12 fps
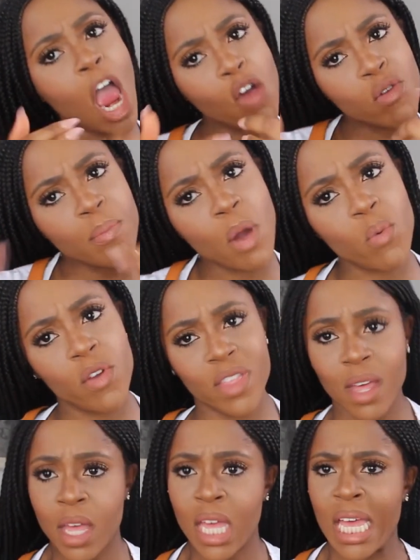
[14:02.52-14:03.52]

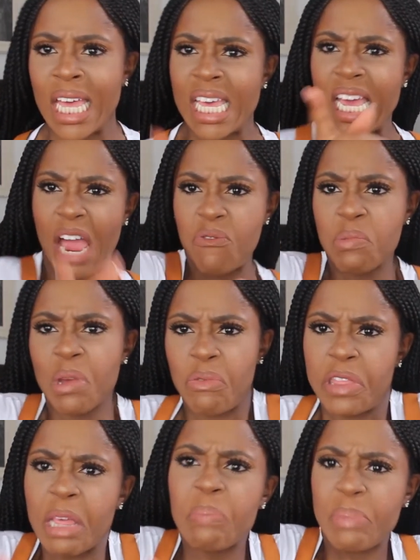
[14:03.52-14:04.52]
Arima, Arima
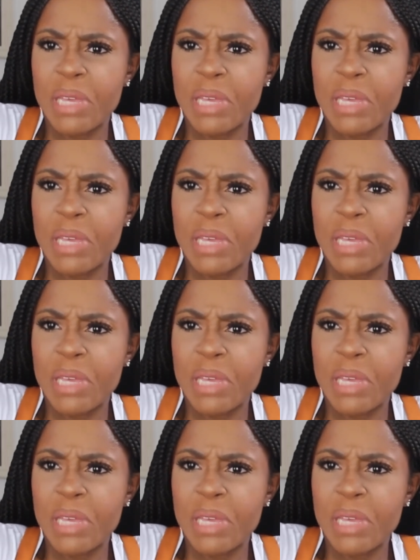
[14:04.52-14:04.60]
with a